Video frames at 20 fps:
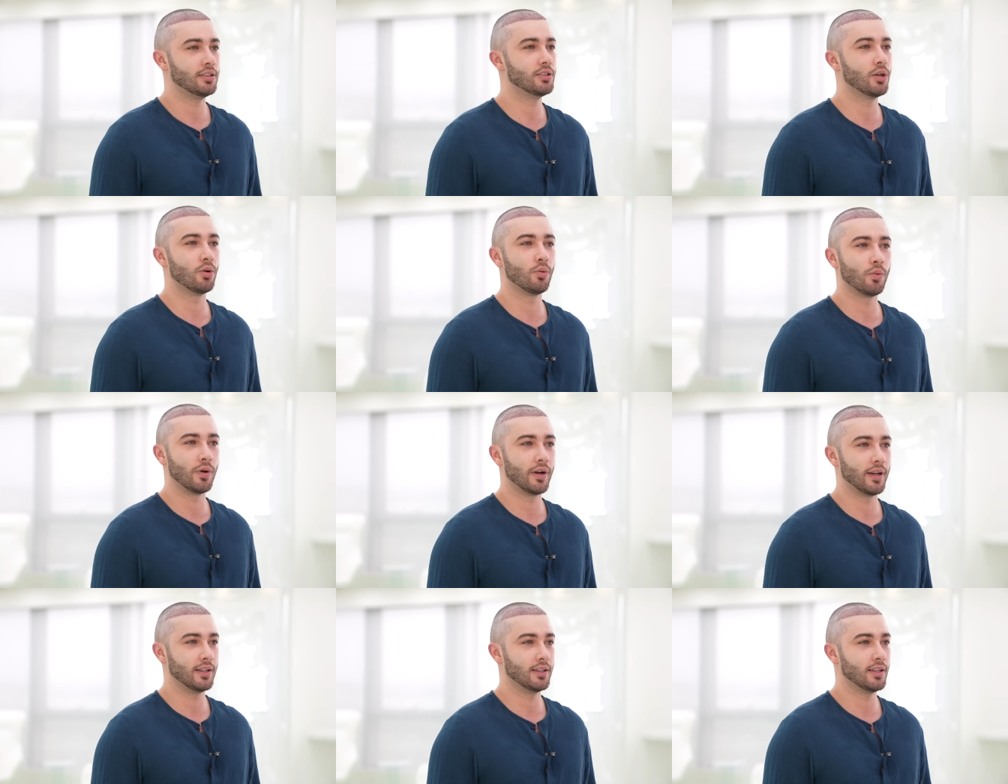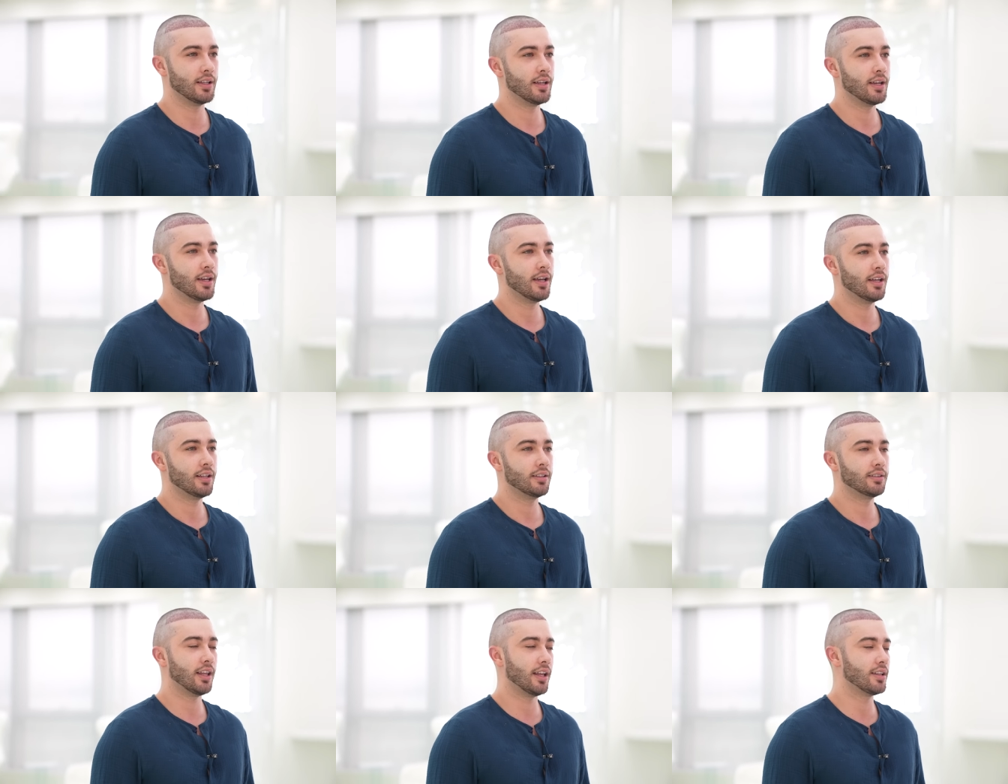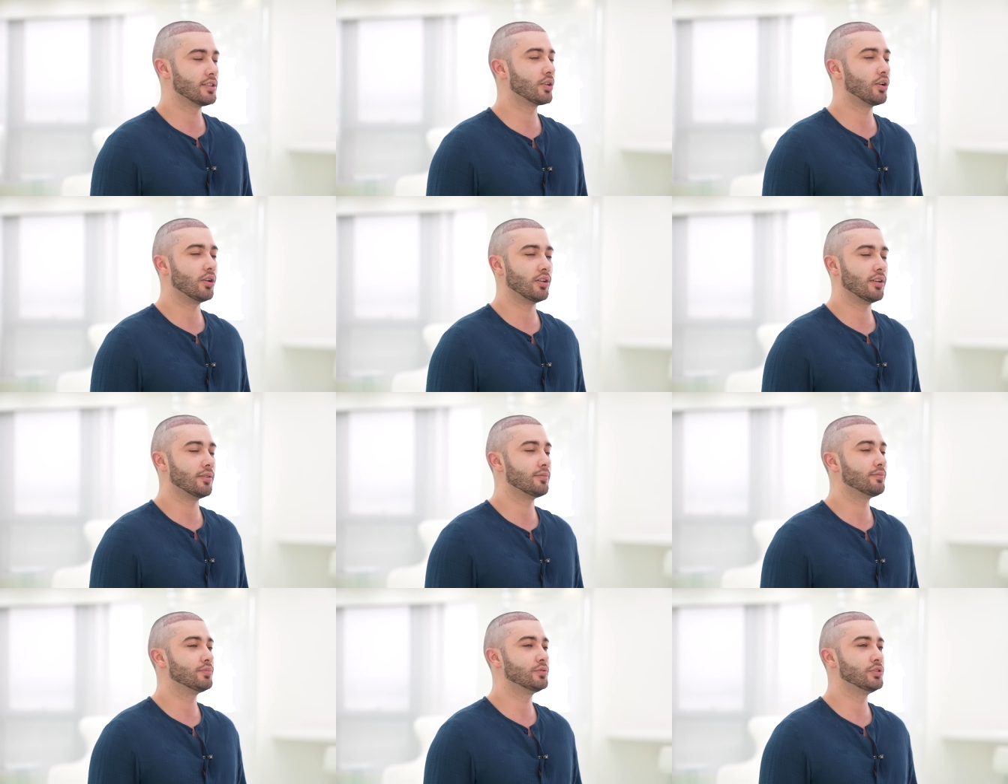don't wait. That's
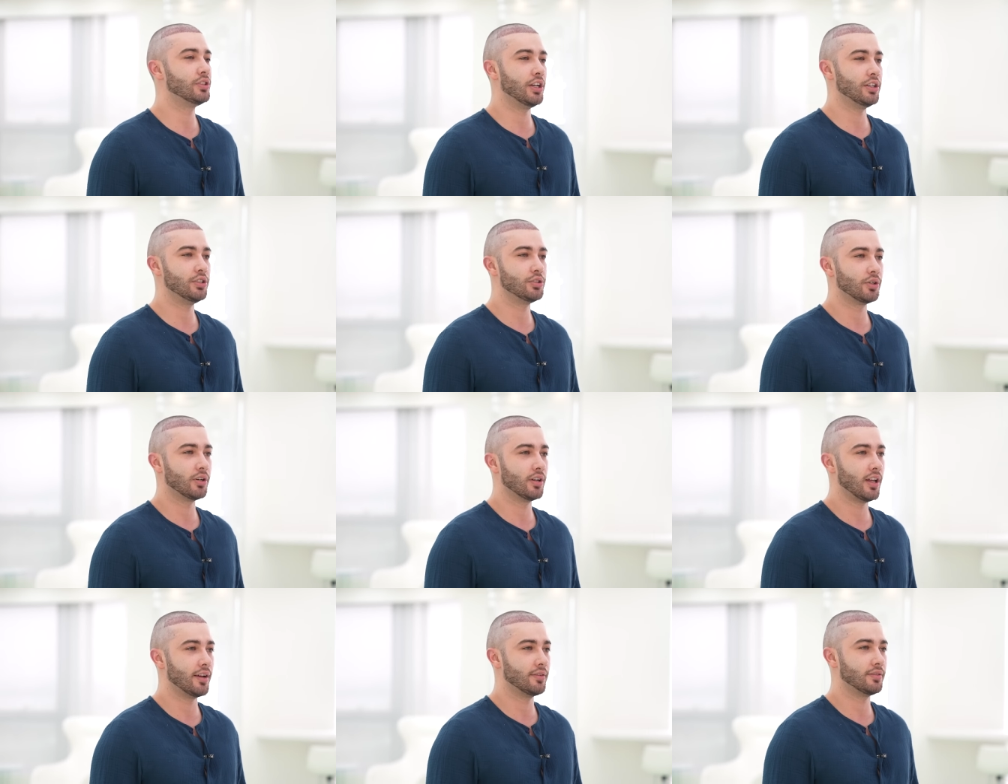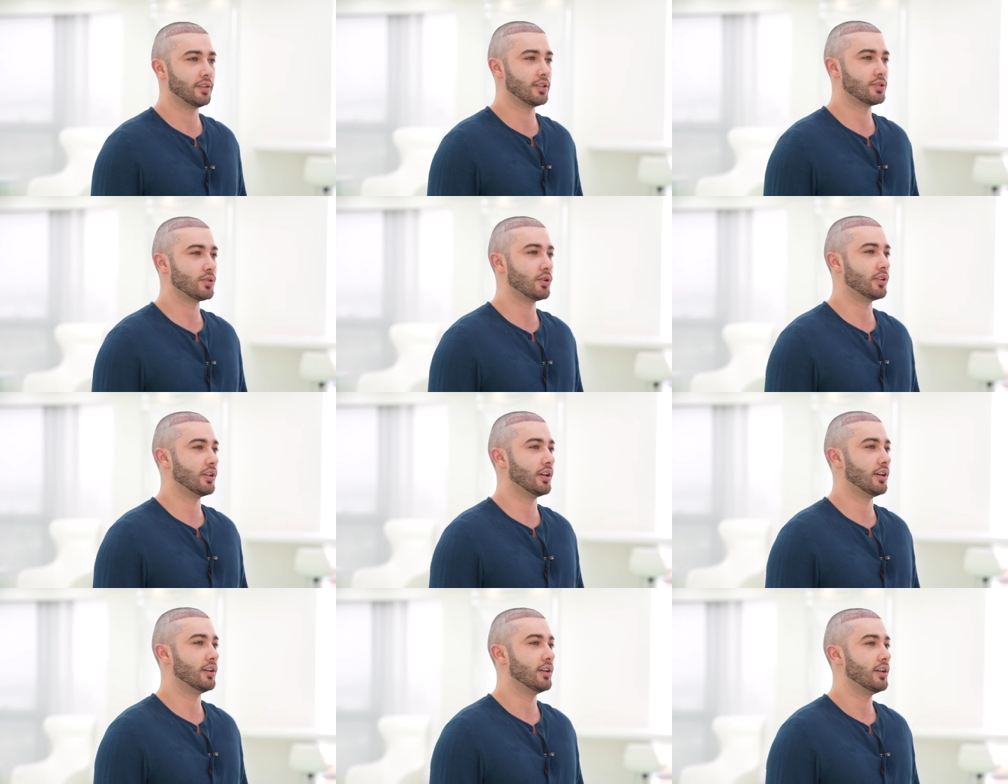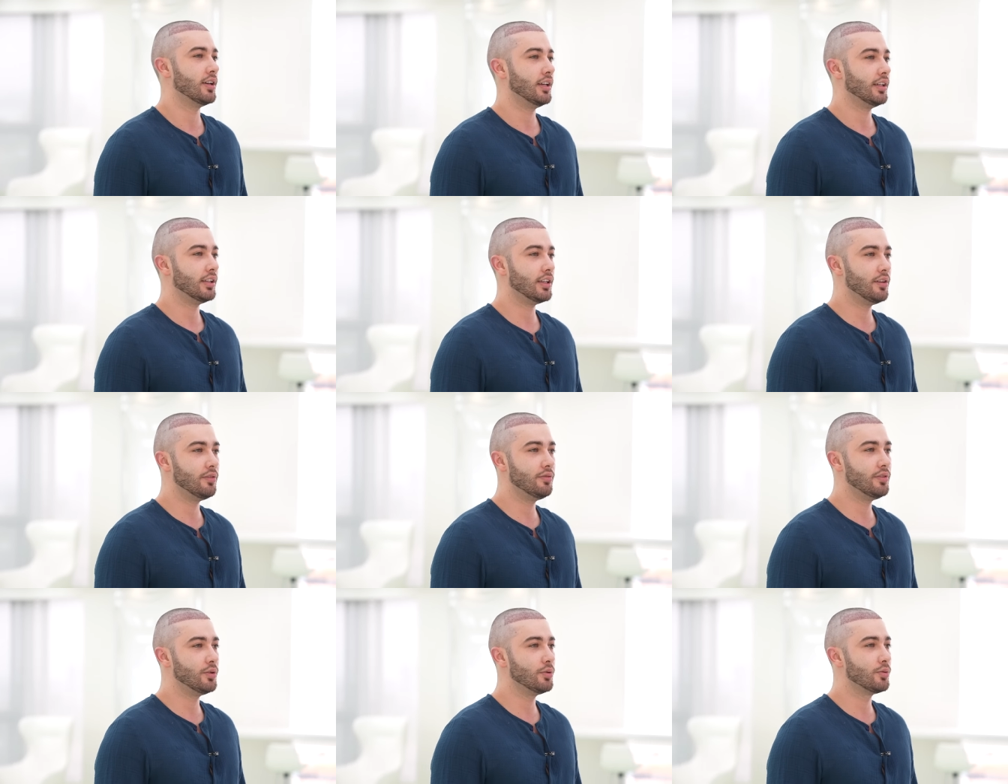gonna change your life, that's gonna
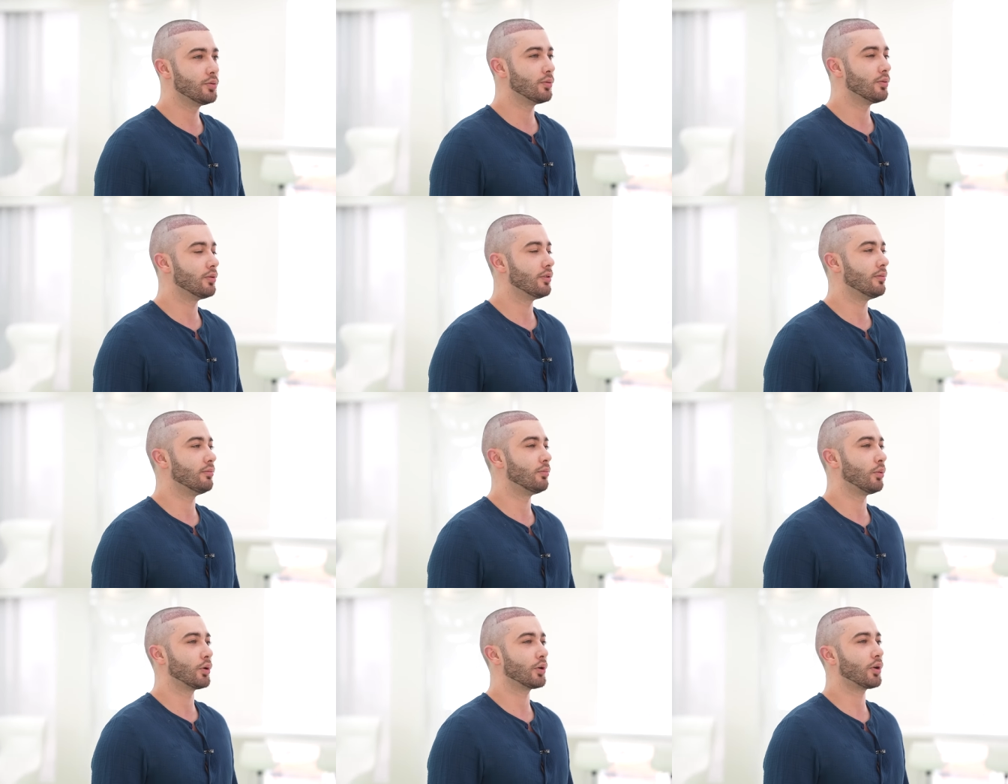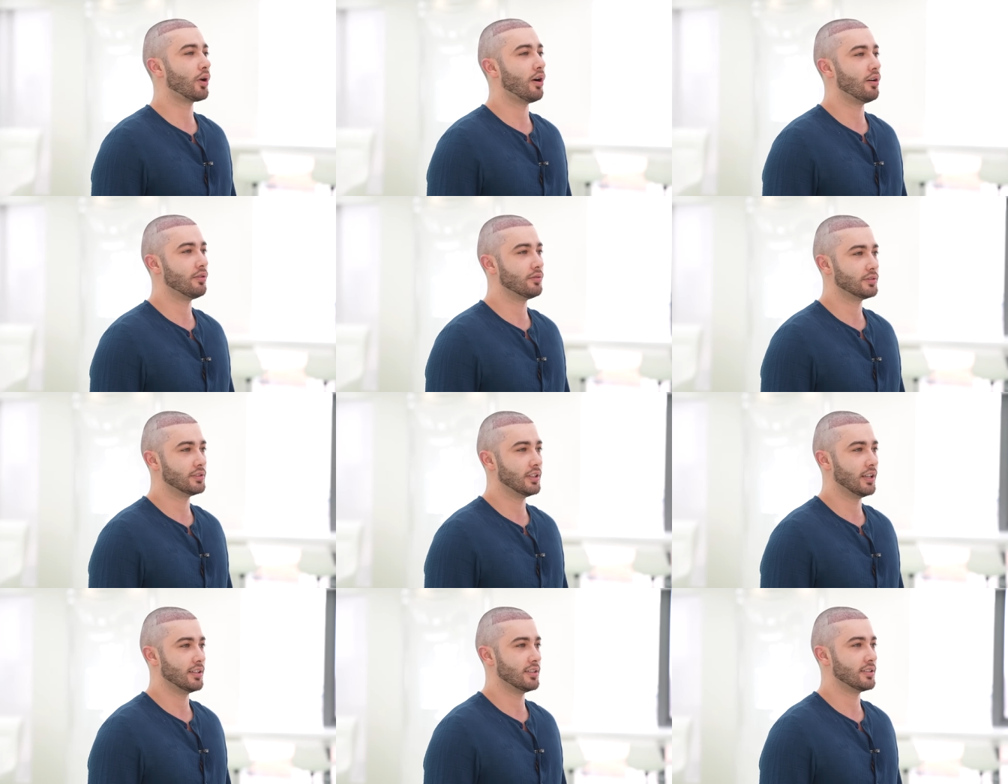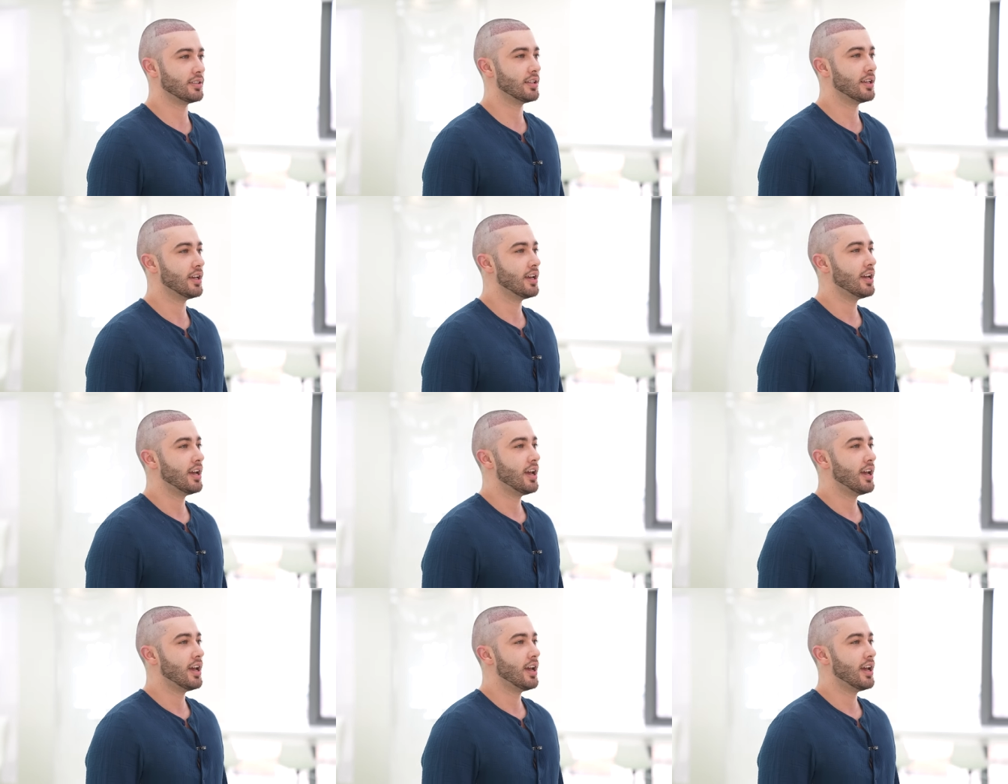give you more confidence,